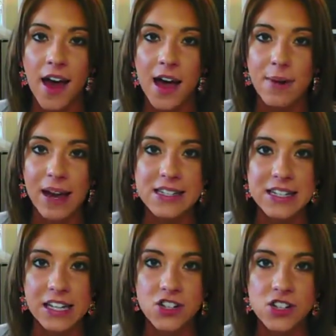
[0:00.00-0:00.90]
Um, I
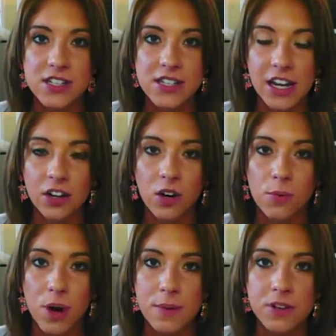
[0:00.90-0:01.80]
did just set your
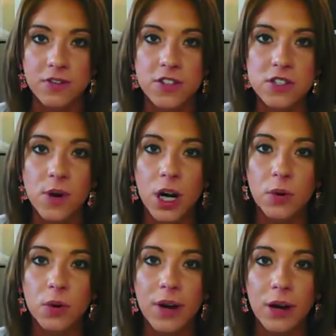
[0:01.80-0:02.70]
appointment for tomorrow
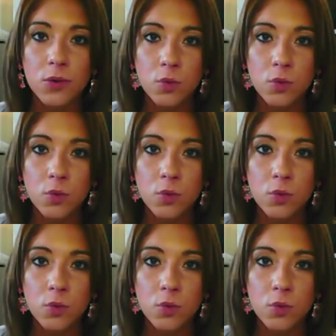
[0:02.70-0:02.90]
around